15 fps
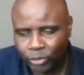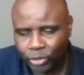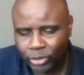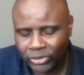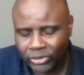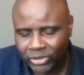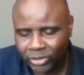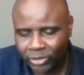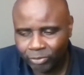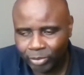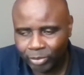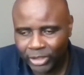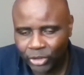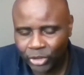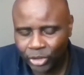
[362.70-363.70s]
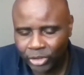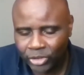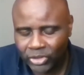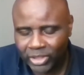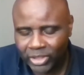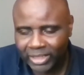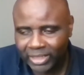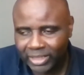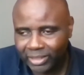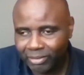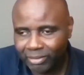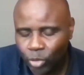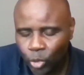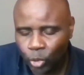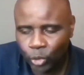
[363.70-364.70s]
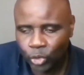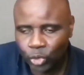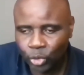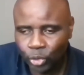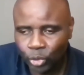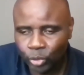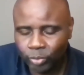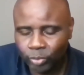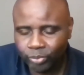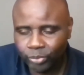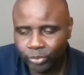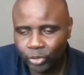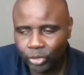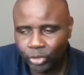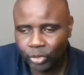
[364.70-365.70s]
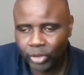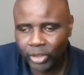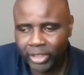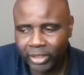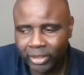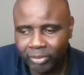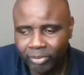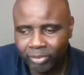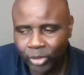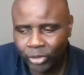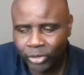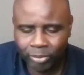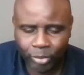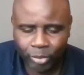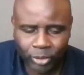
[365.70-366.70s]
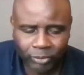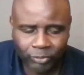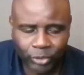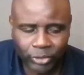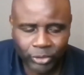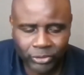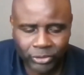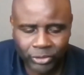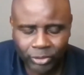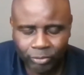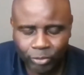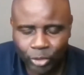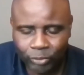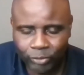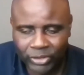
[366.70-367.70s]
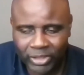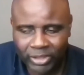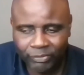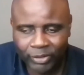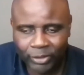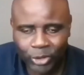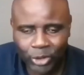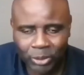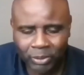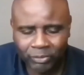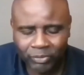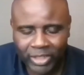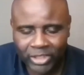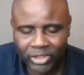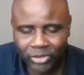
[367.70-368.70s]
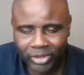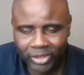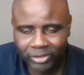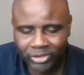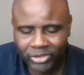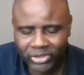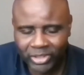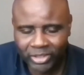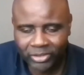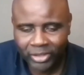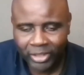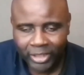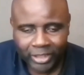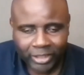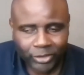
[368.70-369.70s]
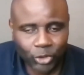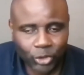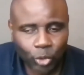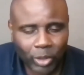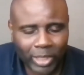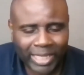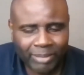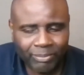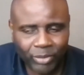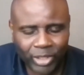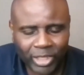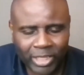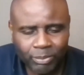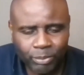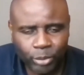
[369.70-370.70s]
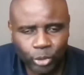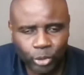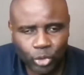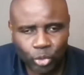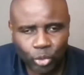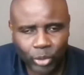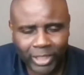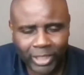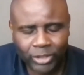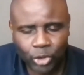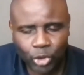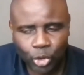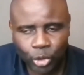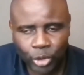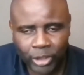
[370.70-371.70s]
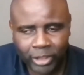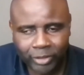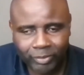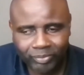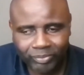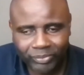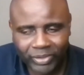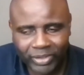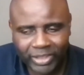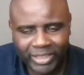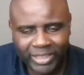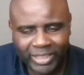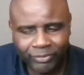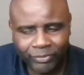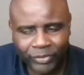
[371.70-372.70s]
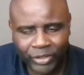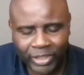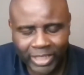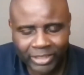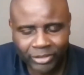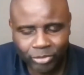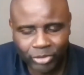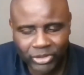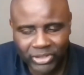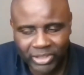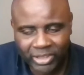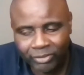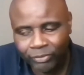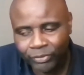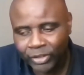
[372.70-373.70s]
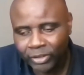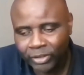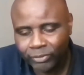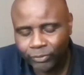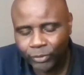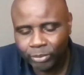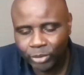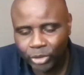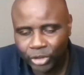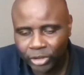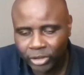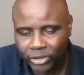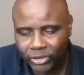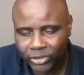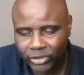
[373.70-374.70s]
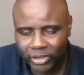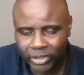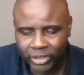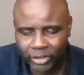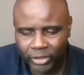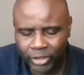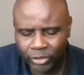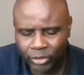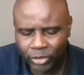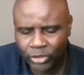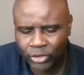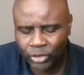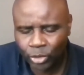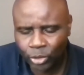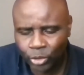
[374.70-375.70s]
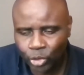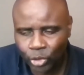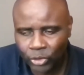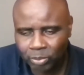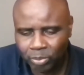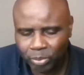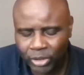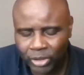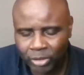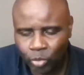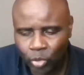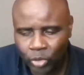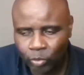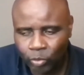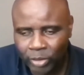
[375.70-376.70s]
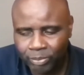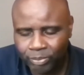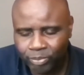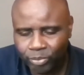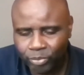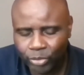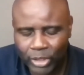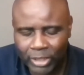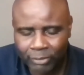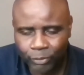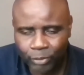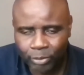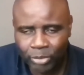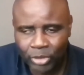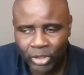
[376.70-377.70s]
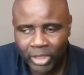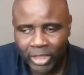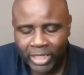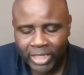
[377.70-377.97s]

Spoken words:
trustees of my church, and I'm also on the board of trustees of the Overseas Fellowship of Nigerian Christians. So I'm able to enjoy giving and receiving from church. It's not just been a one-way thing for me.